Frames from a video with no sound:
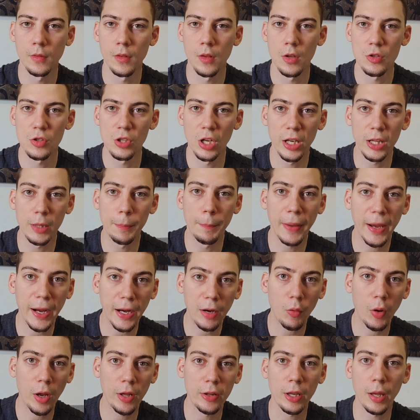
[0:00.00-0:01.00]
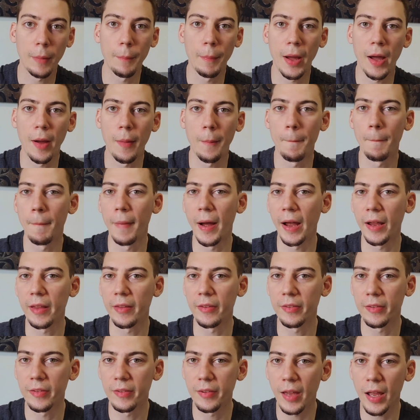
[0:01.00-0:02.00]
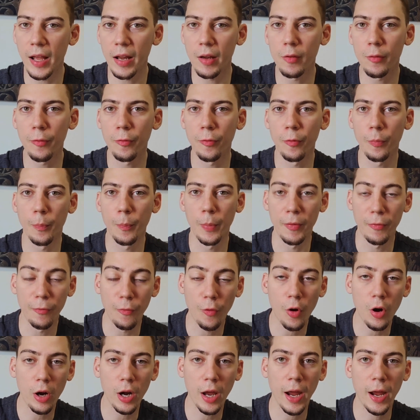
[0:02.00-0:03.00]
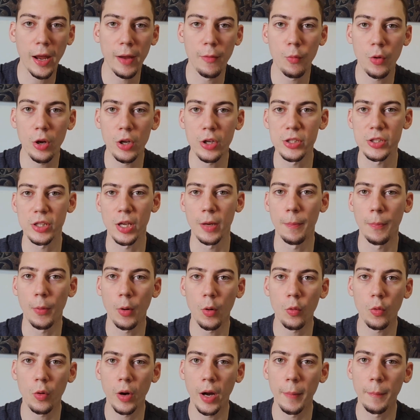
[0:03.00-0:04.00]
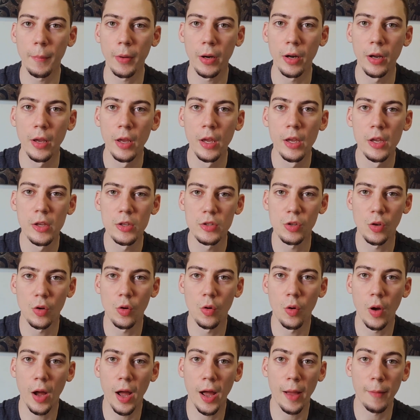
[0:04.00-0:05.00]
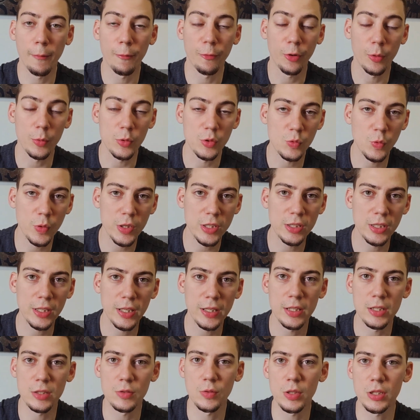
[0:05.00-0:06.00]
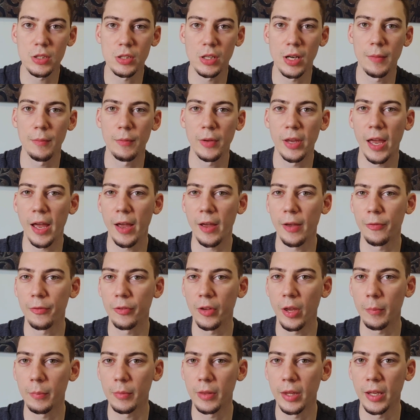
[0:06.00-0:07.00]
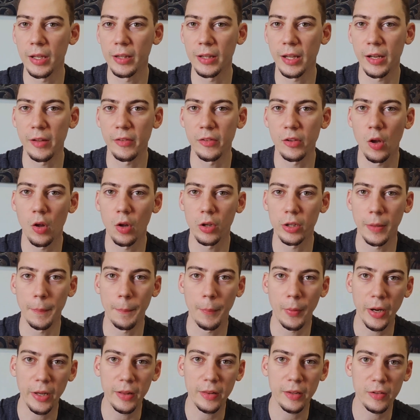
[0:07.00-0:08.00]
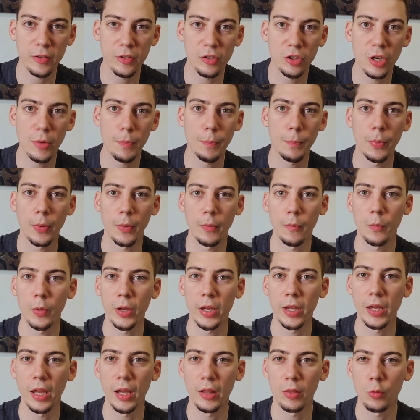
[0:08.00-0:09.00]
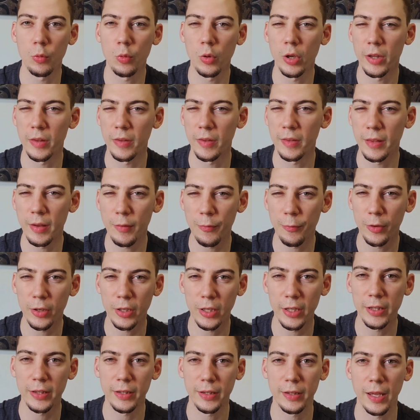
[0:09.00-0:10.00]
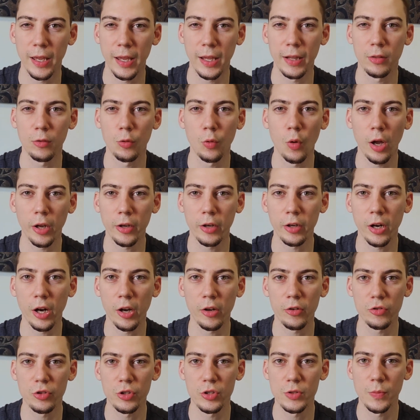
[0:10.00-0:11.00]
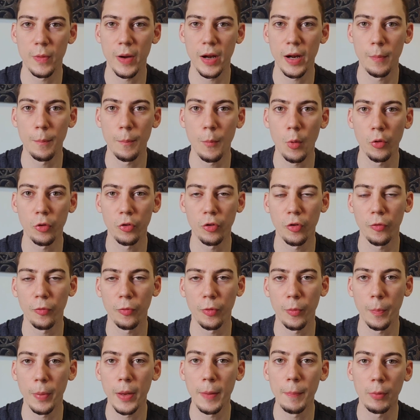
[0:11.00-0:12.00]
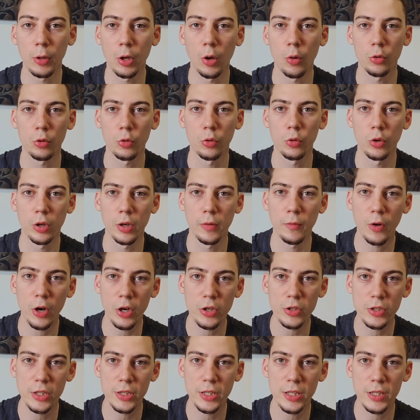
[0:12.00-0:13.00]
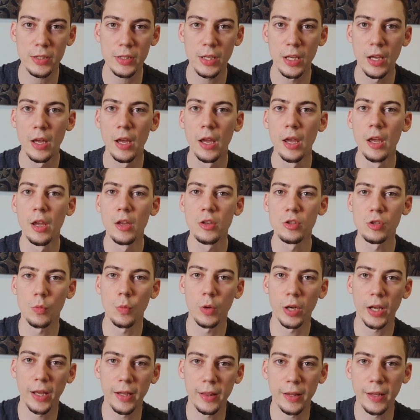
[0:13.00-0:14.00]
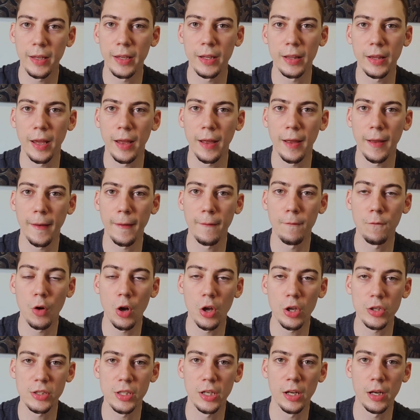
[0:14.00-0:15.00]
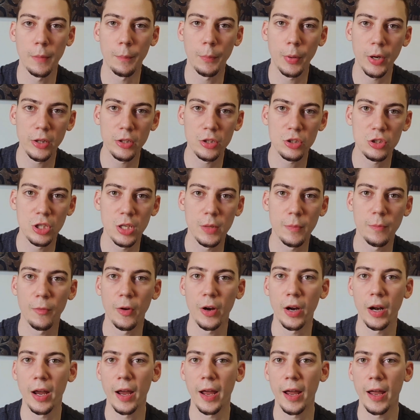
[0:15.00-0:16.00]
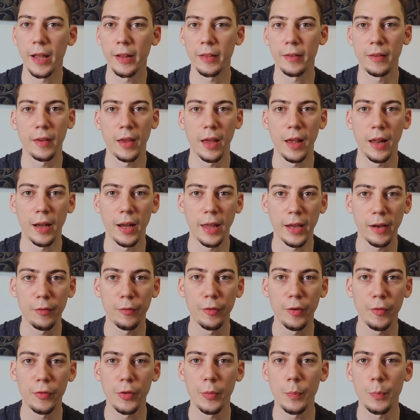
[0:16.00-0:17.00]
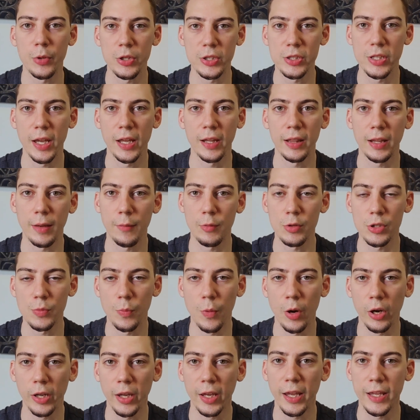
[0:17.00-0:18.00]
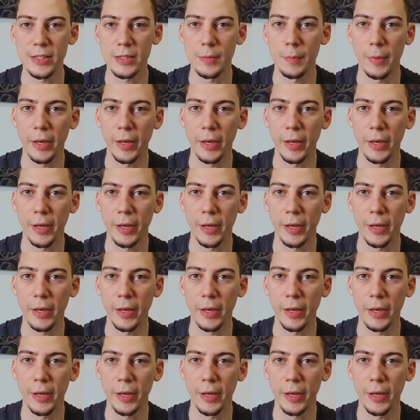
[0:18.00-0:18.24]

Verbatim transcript: So a little background about myself. Before I was a programmer, so I'm from Switzerland. In Switzerland we have something that is called apprenticeship. We do it differently than to other countries where most of the people go to universities. So what I did, I was in an apprenticeship where I had uh, like fifty percent I was working as a